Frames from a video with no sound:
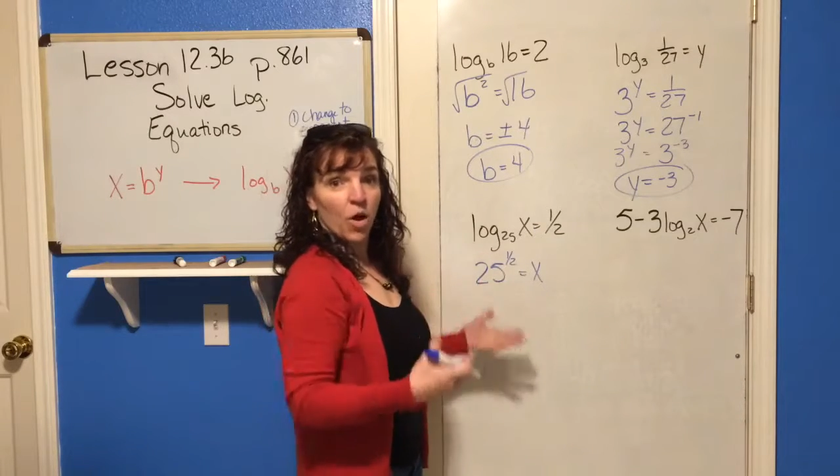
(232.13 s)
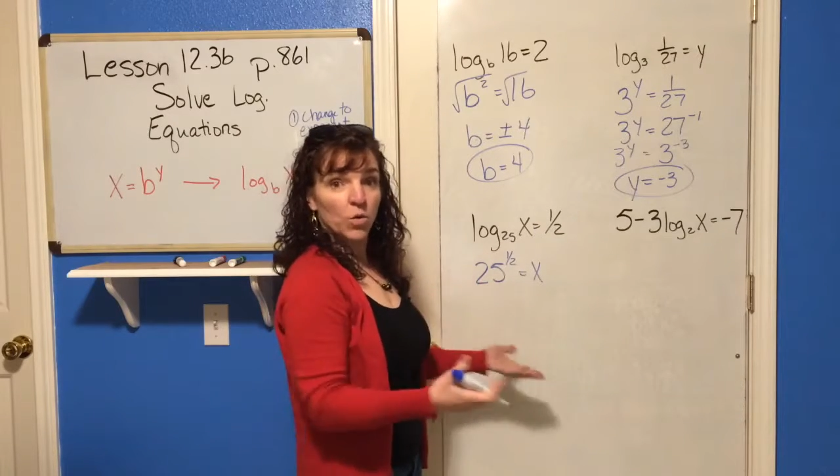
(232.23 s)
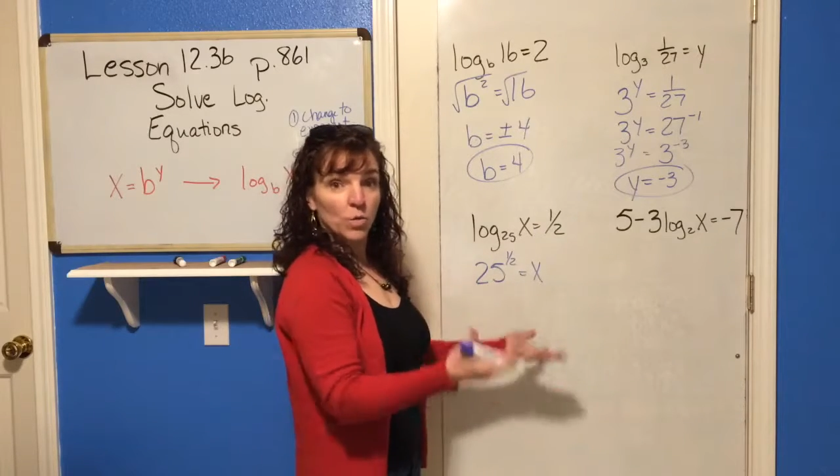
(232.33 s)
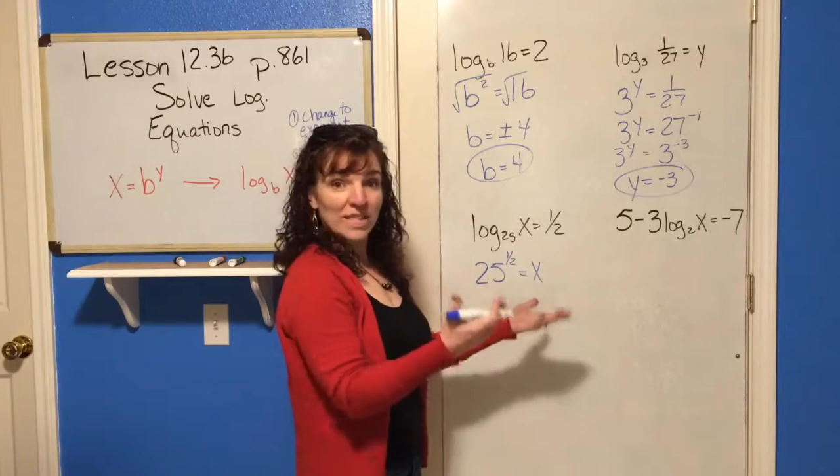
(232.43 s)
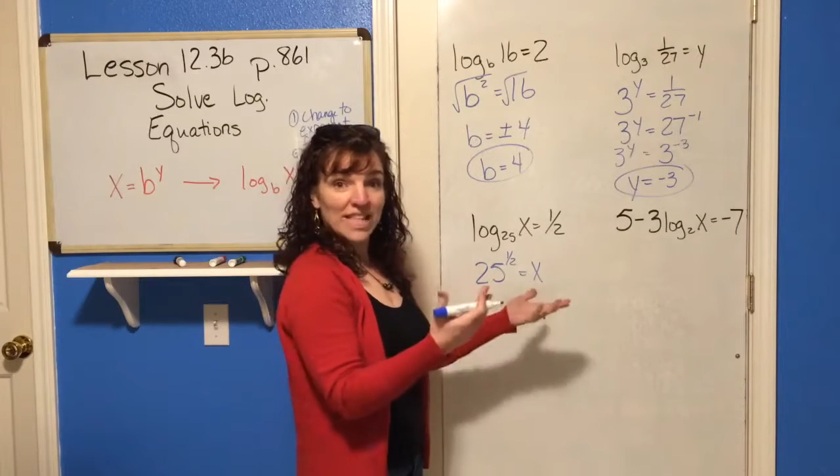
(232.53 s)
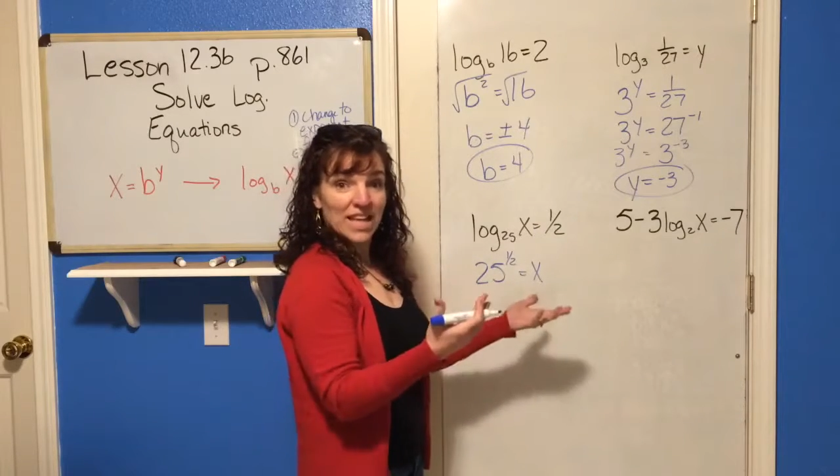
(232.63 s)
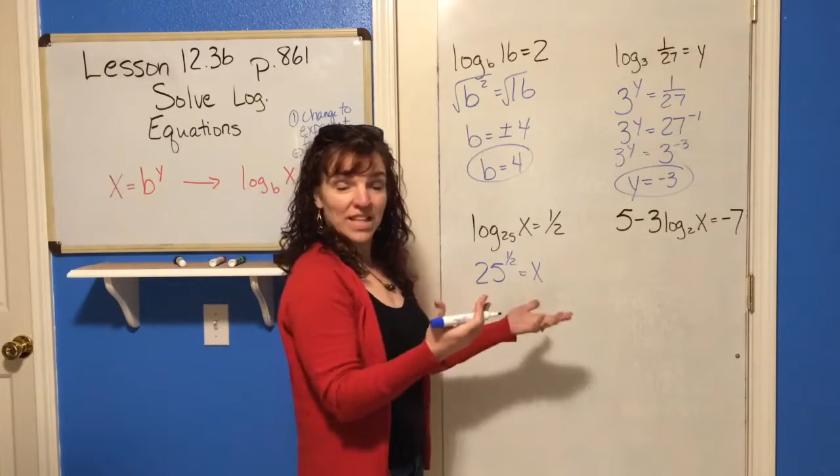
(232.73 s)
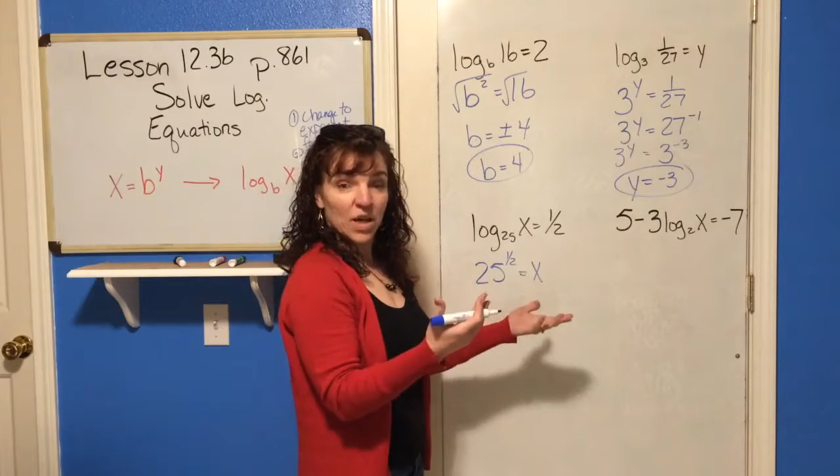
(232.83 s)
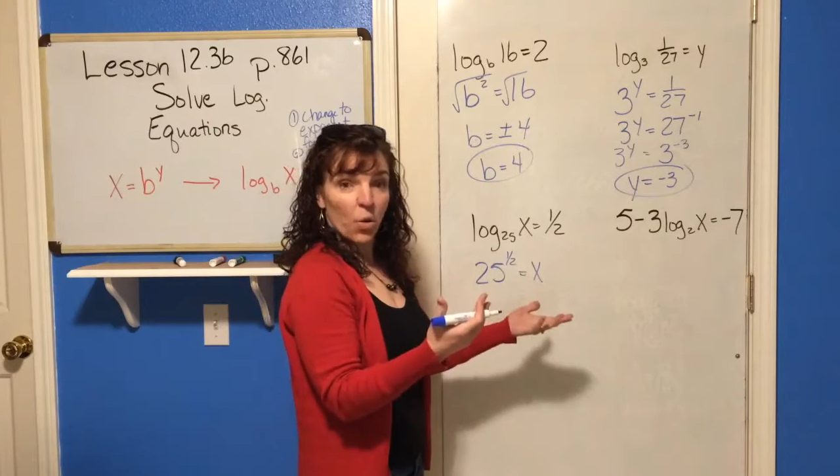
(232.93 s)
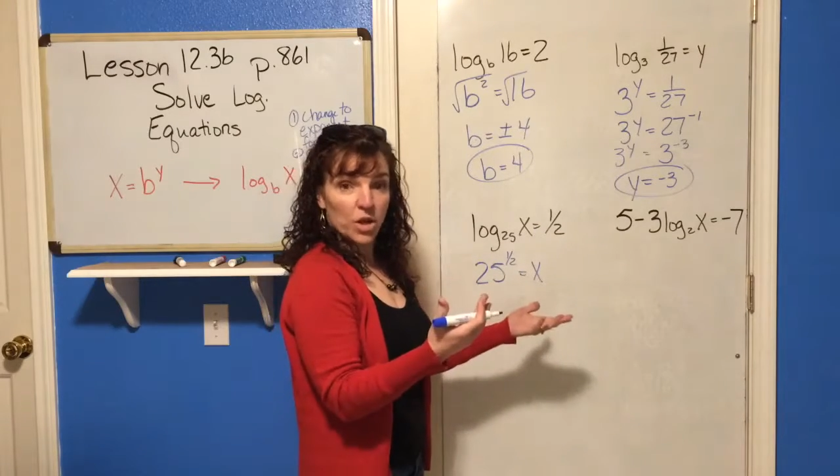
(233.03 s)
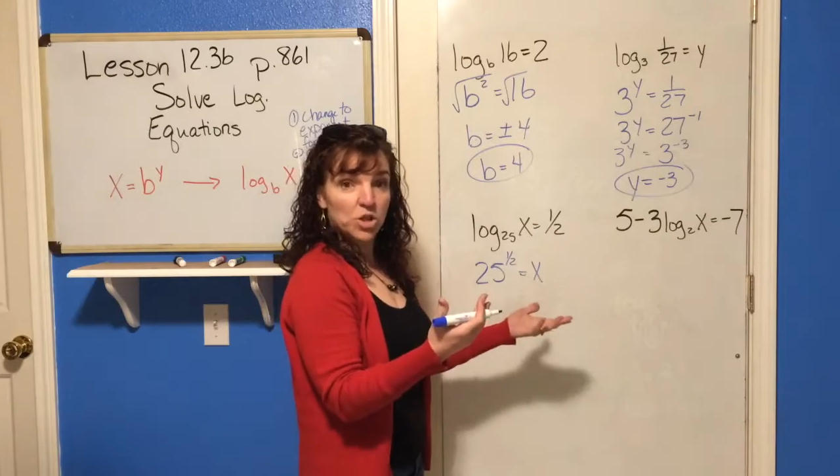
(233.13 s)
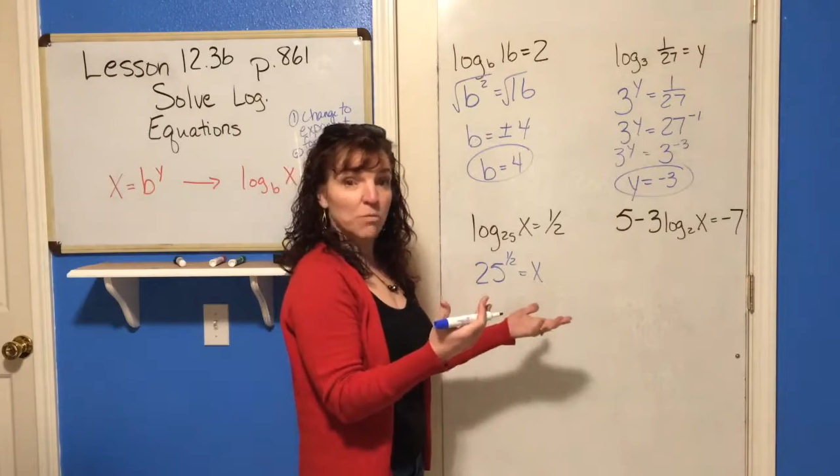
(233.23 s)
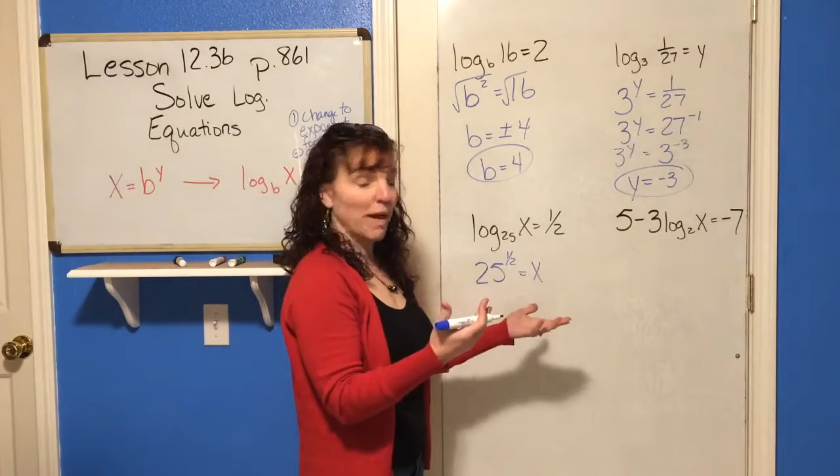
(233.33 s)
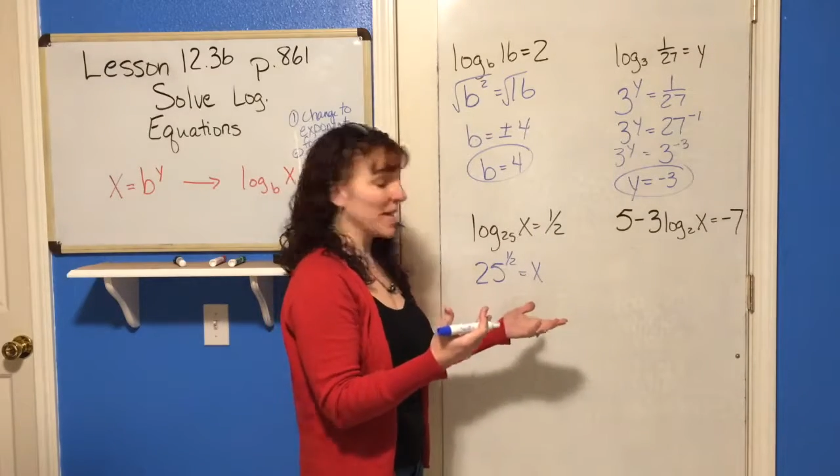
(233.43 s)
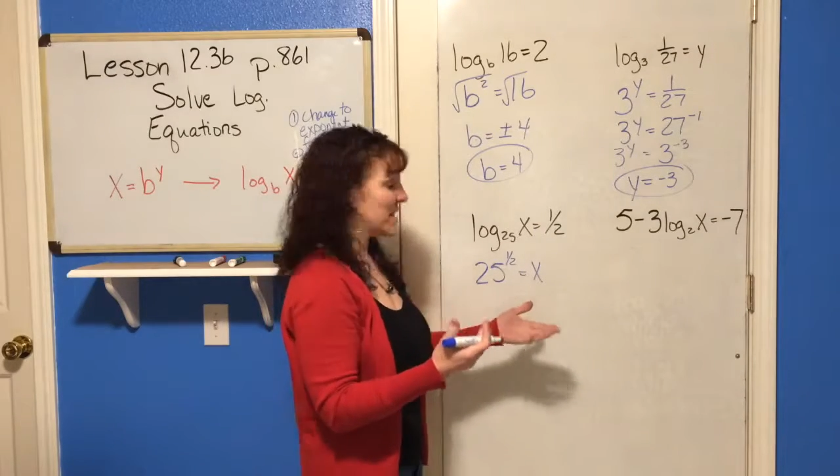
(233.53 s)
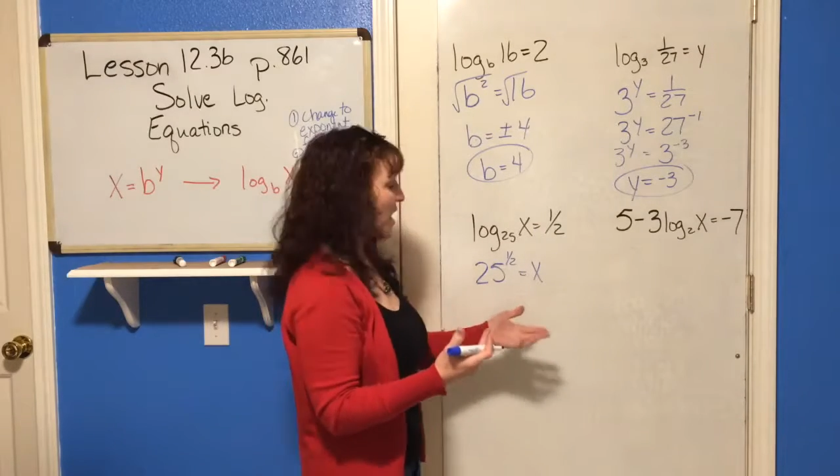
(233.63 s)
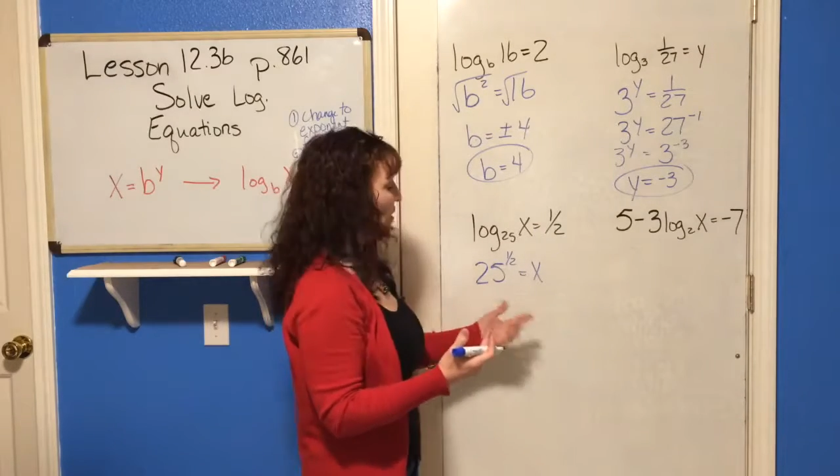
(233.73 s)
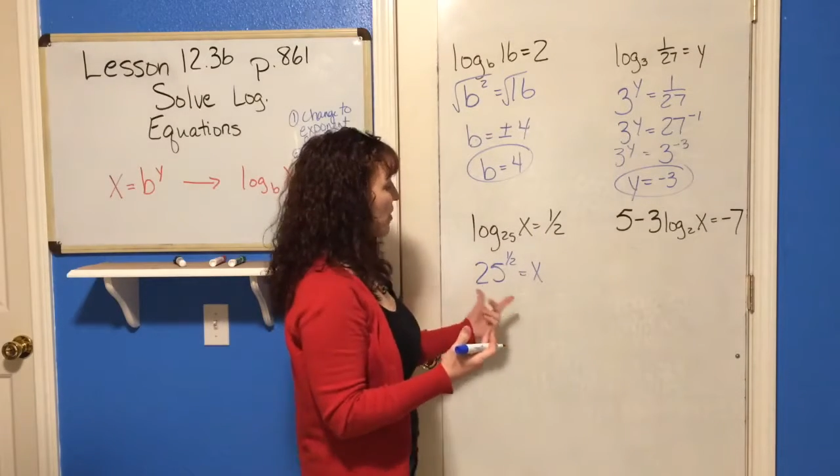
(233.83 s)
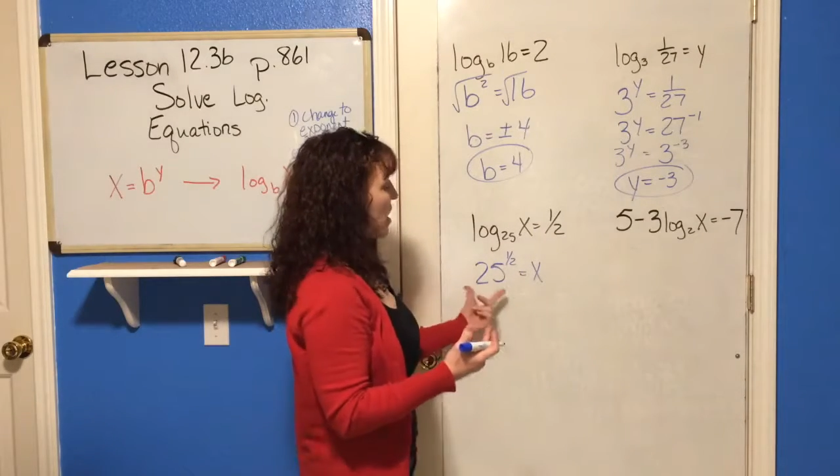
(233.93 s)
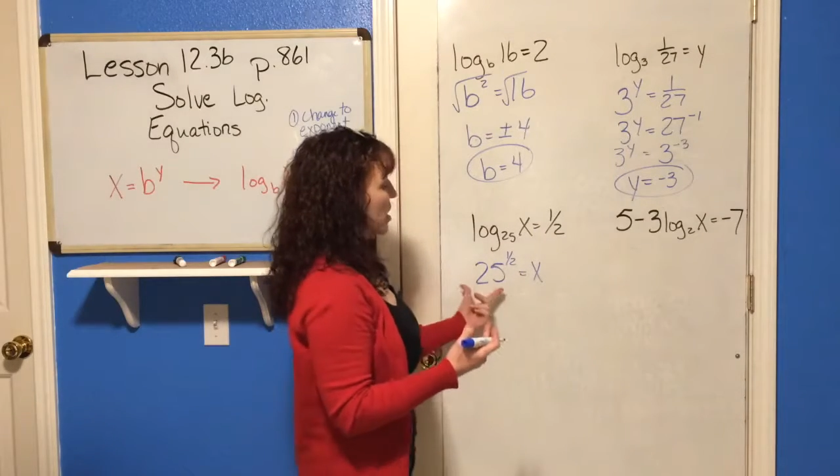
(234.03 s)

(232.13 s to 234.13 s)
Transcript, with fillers: on one side of the equation by itself.